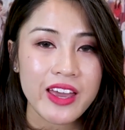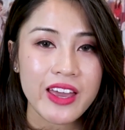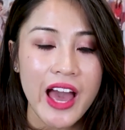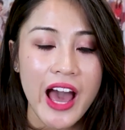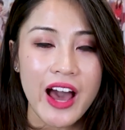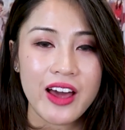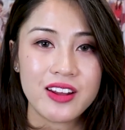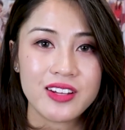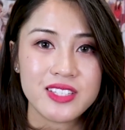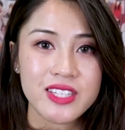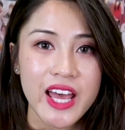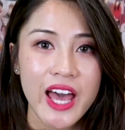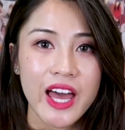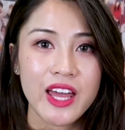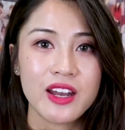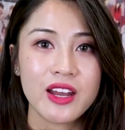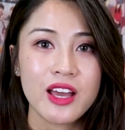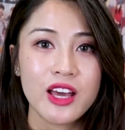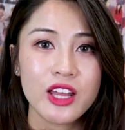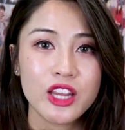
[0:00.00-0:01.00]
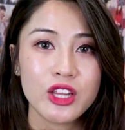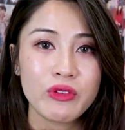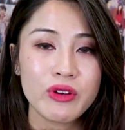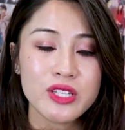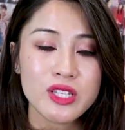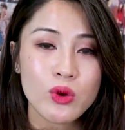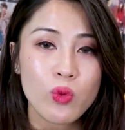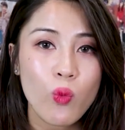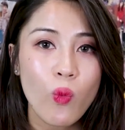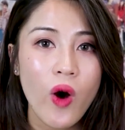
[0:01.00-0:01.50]
8 out of 10. The
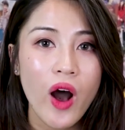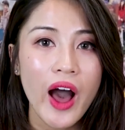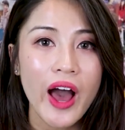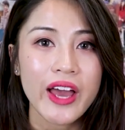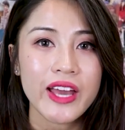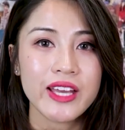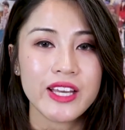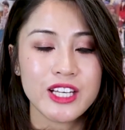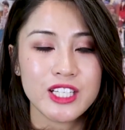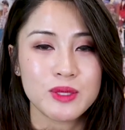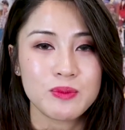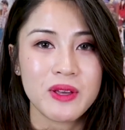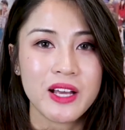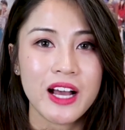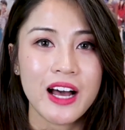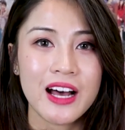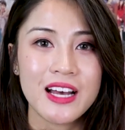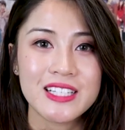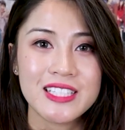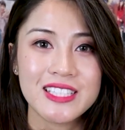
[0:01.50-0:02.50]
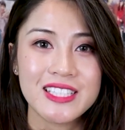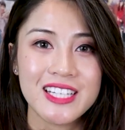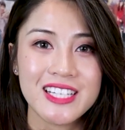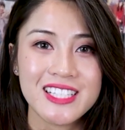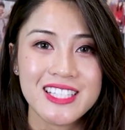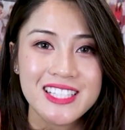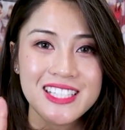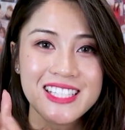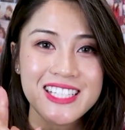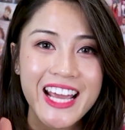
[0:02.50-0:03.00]
reason why is because
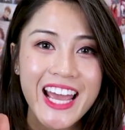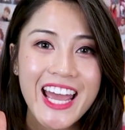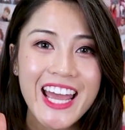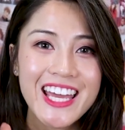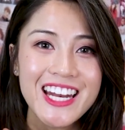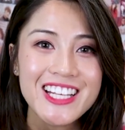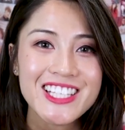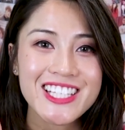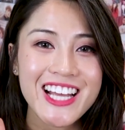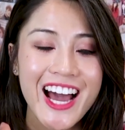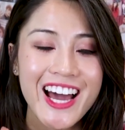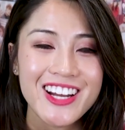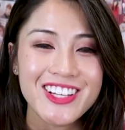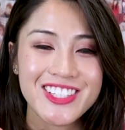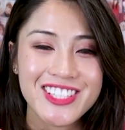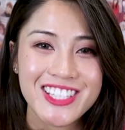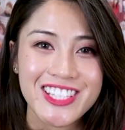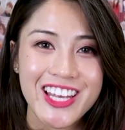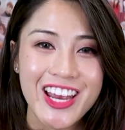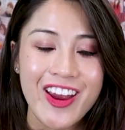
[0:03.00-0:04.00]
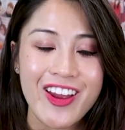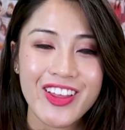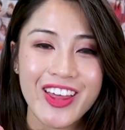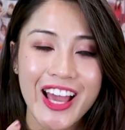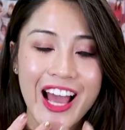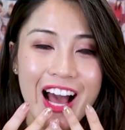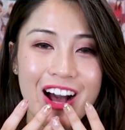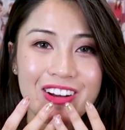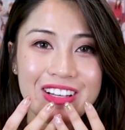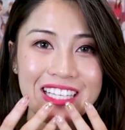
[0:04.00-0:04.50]
the stain is kind of scary,
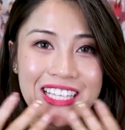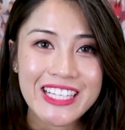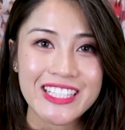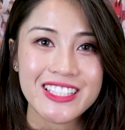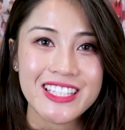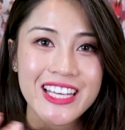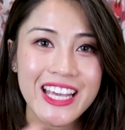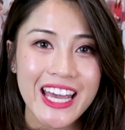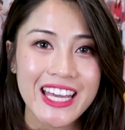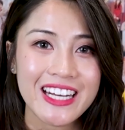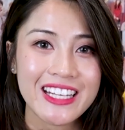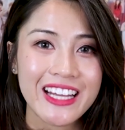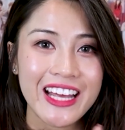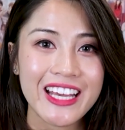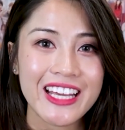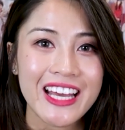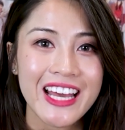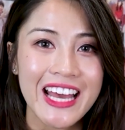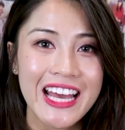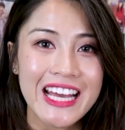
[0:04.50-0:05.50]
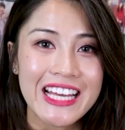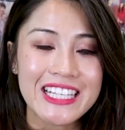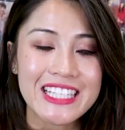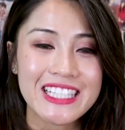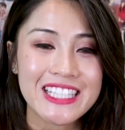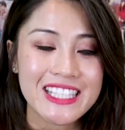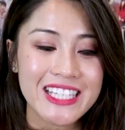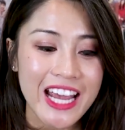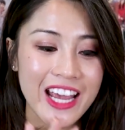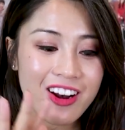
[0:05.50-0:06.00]
like how easily can it like
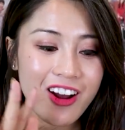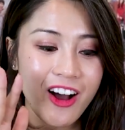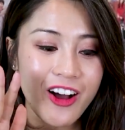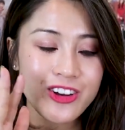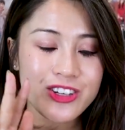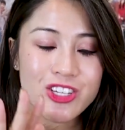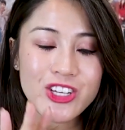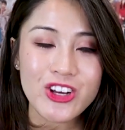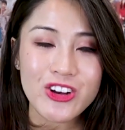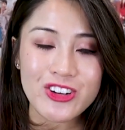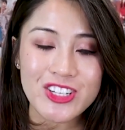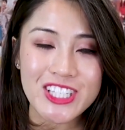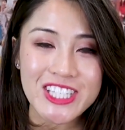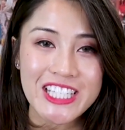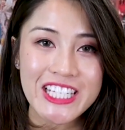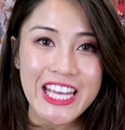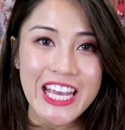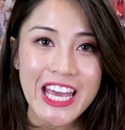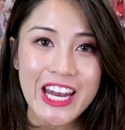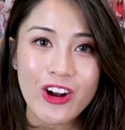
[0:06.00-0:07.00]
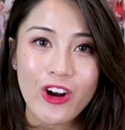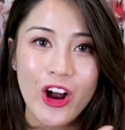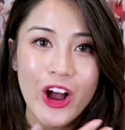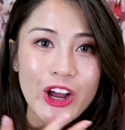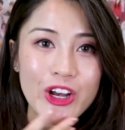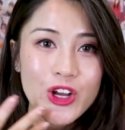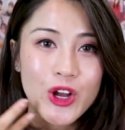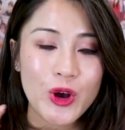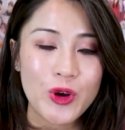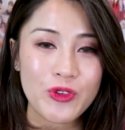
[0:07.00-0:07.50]
stain onto your skin or
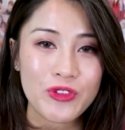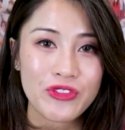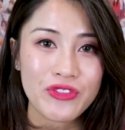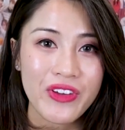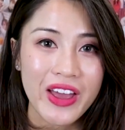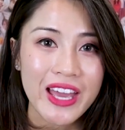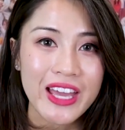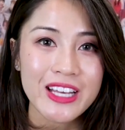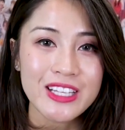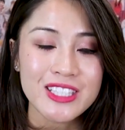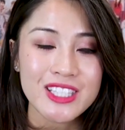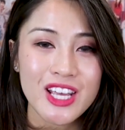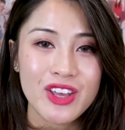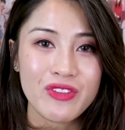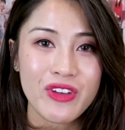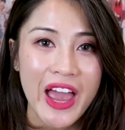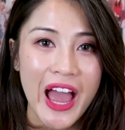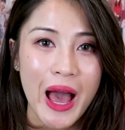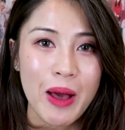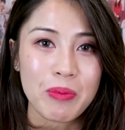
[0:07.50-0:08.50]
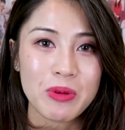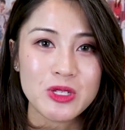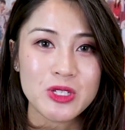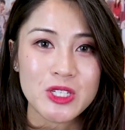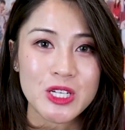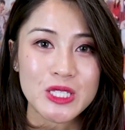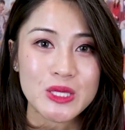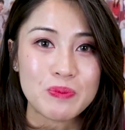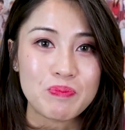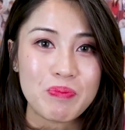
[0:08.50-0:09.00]
on your face. If you happen
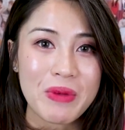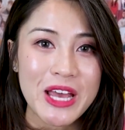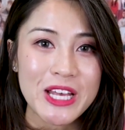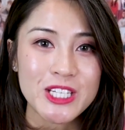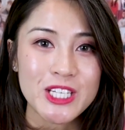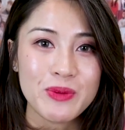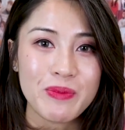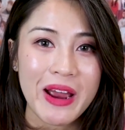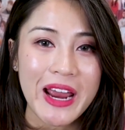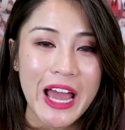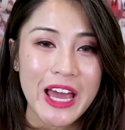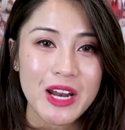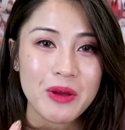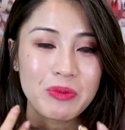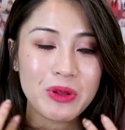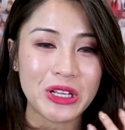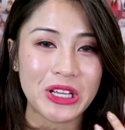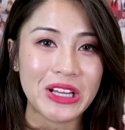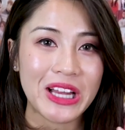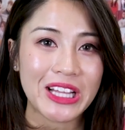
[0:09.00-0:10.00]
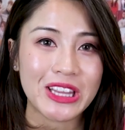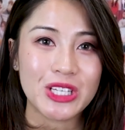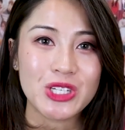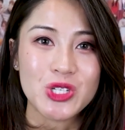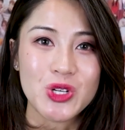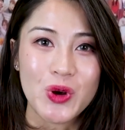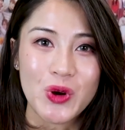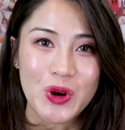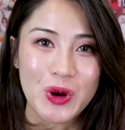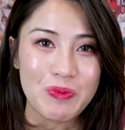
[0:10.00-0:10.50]
to just miss, you might end up looking like the
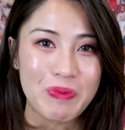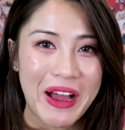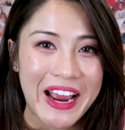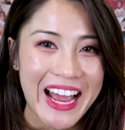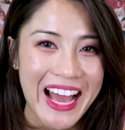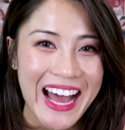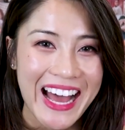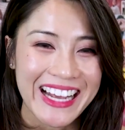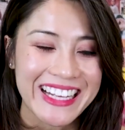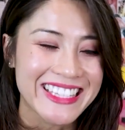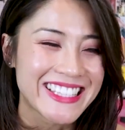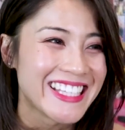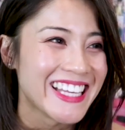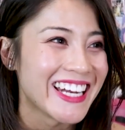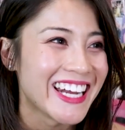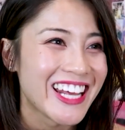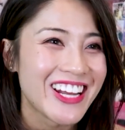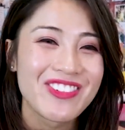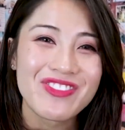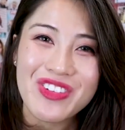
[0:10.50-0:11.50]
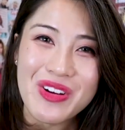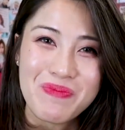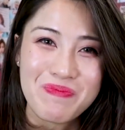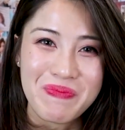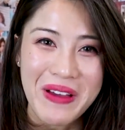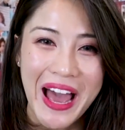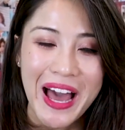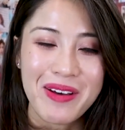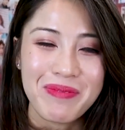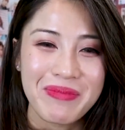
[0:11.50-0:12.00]
Joker by accident
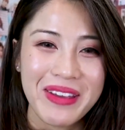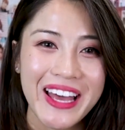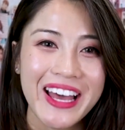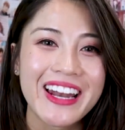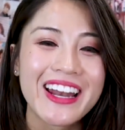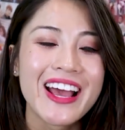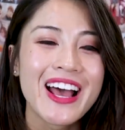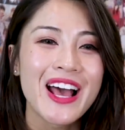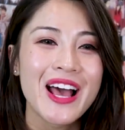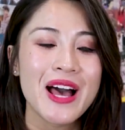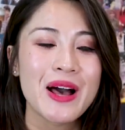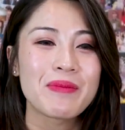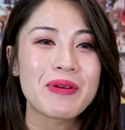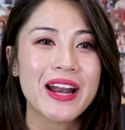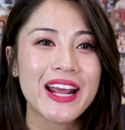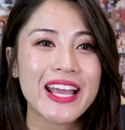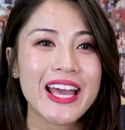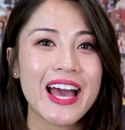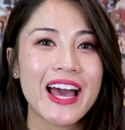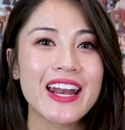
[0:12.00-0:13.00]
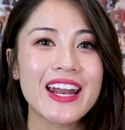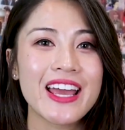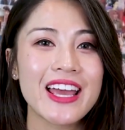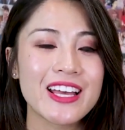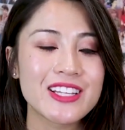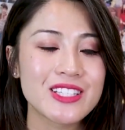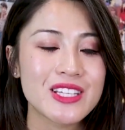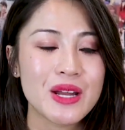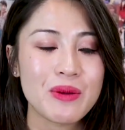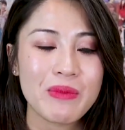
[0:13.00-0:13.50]
from Batman. But again,
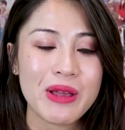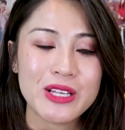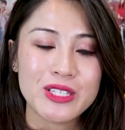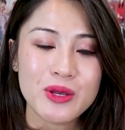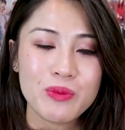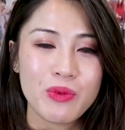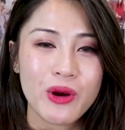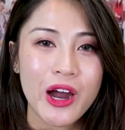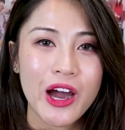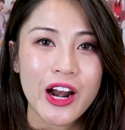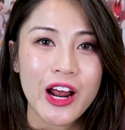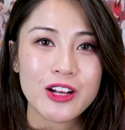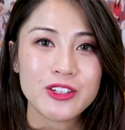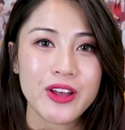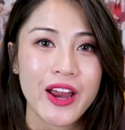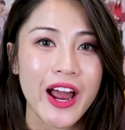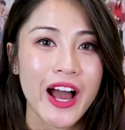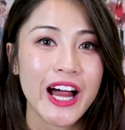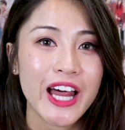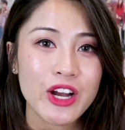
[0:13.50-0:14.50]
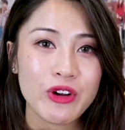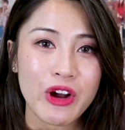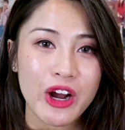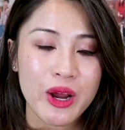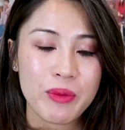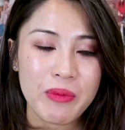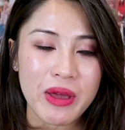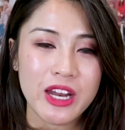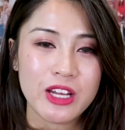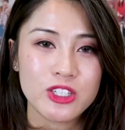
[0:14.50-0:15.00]
it's an amazing product, so I highly
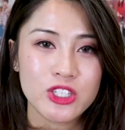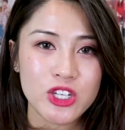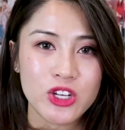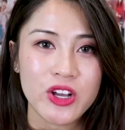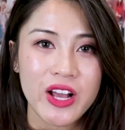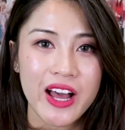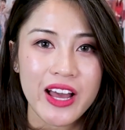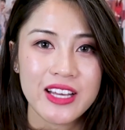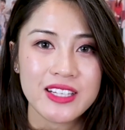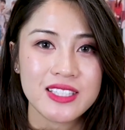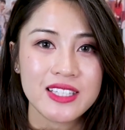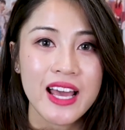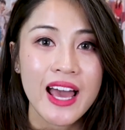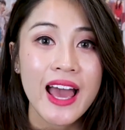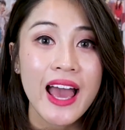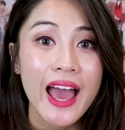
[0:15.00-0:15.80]
recommend it to you guys.